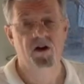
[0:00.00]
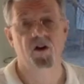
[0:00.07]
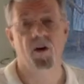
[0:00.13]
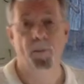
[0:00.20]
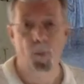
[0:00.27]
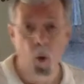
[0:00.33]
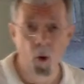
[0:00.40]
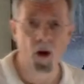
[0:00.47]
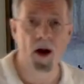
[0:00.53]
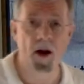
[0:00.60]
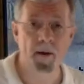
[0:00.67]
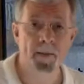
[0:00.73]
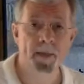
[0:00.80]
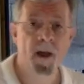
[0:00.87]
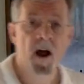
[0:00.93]
to the
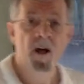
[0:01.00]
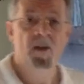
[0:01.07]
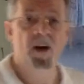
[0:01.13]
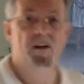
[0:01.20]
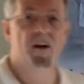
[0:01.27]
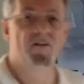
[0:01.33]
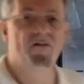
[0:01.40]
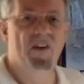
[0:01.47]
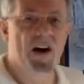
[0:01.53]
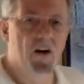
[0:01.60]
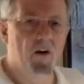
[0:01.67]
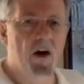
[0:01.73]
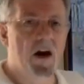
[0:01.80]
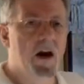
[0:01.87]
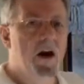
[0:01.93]
point that the
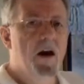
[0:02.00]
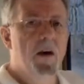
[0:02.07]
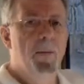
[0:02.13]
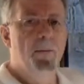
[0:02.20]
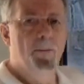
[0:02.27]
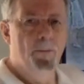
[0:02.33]
very